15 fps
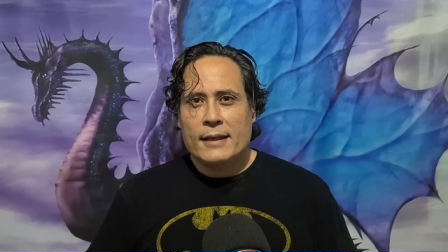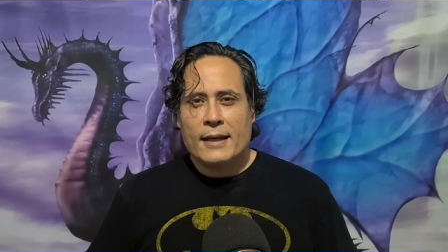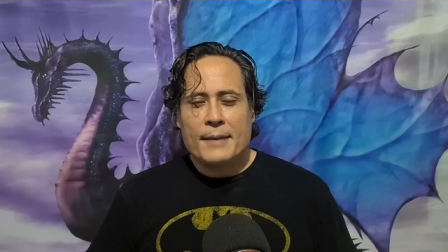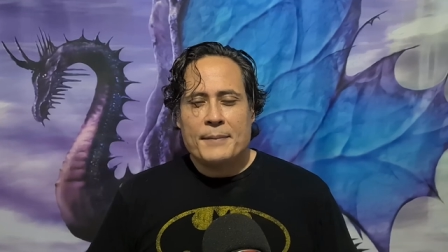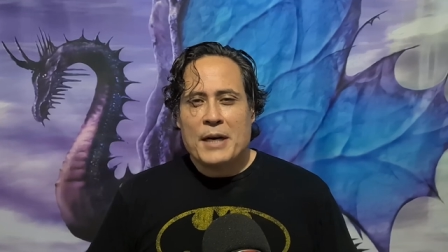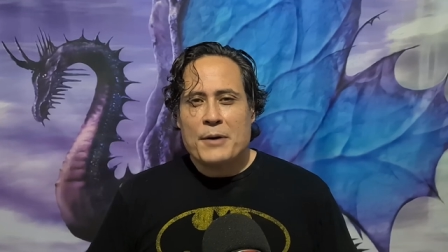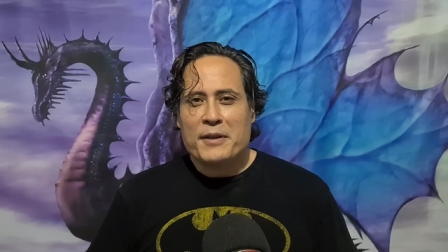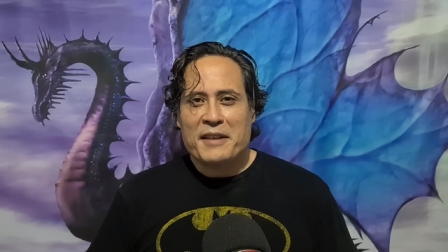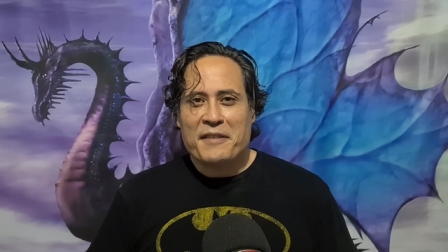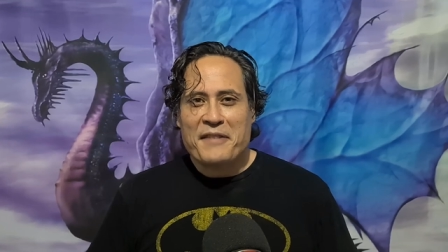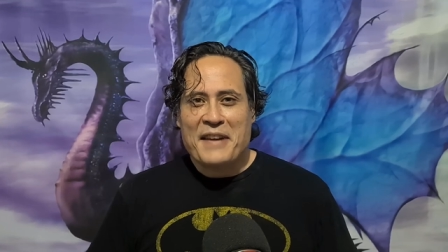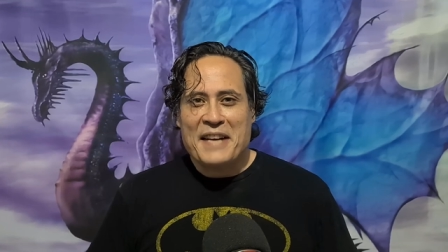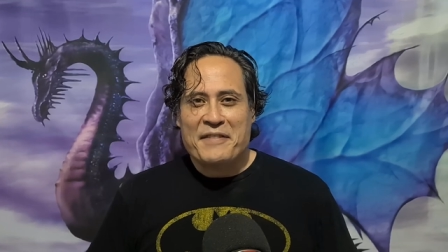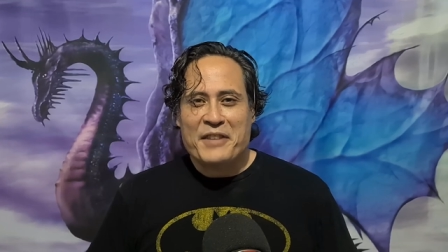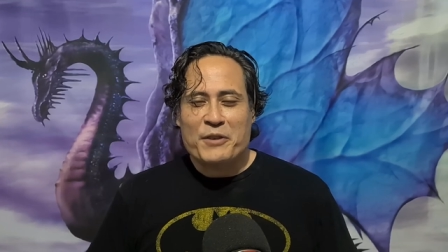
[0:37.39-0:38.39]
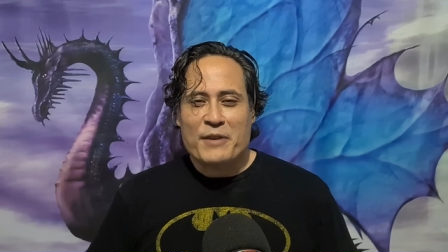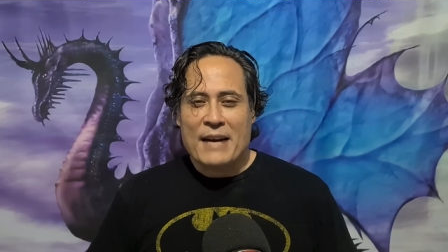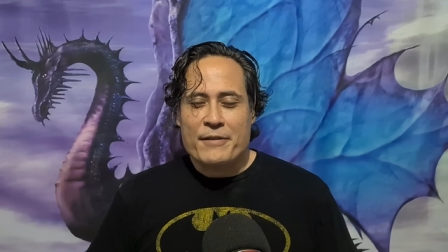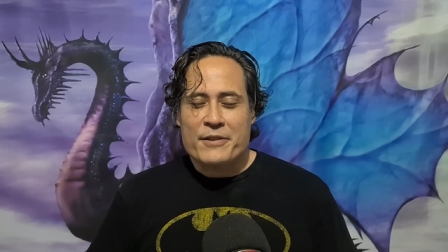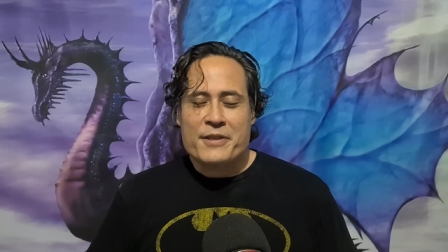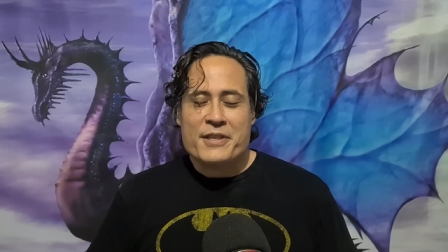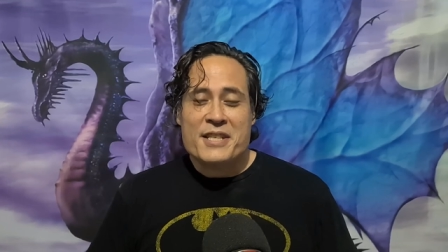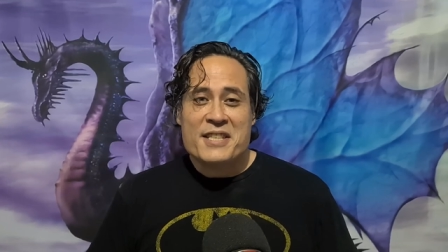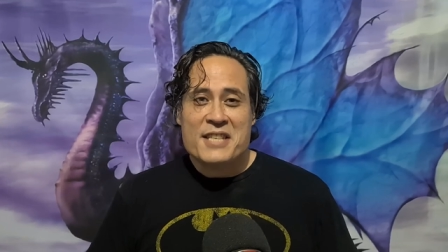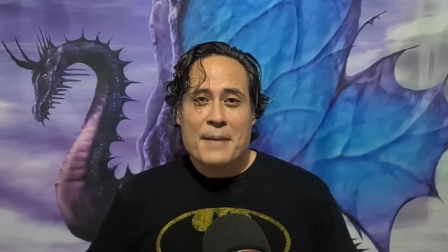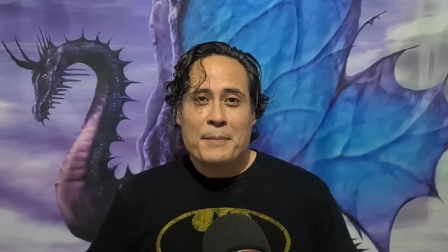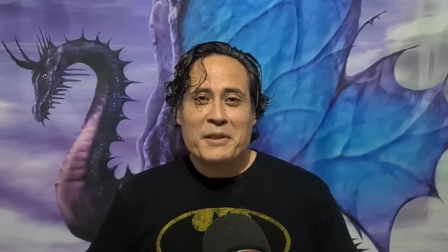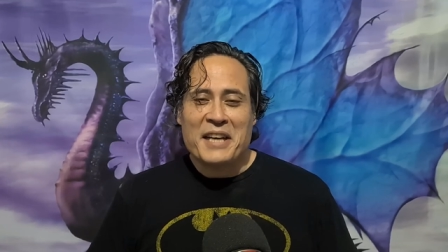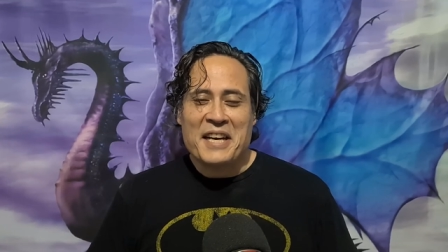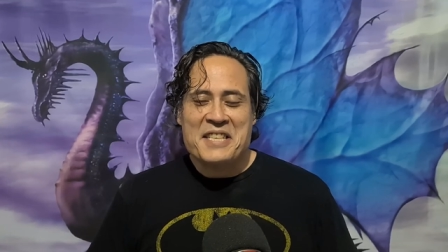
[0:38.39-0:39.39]
I'm not really a fan of the Grabber to Graviturgist
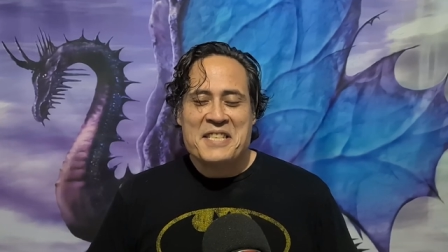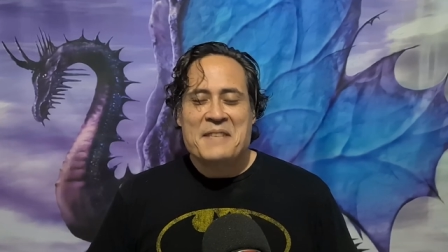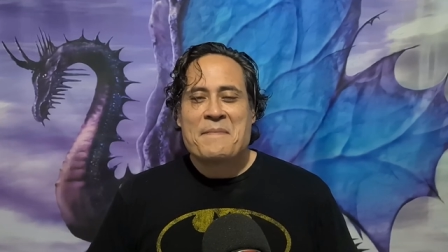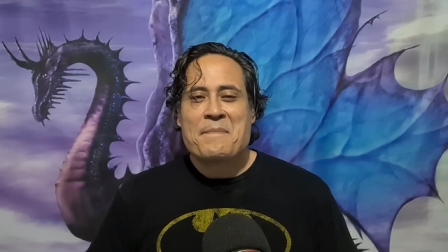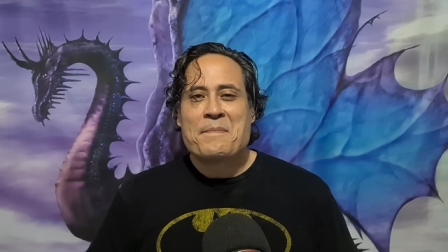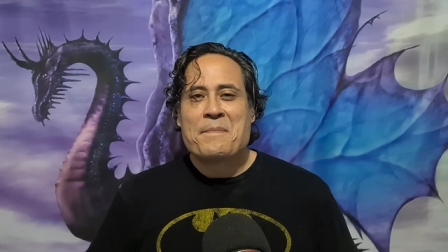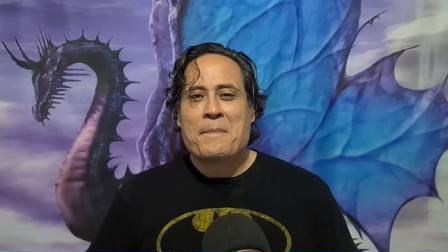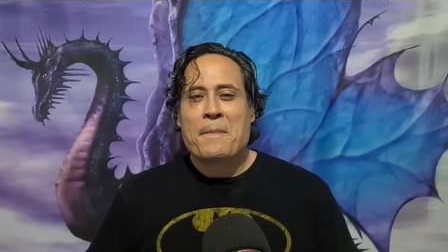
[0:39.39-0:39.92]
subclass.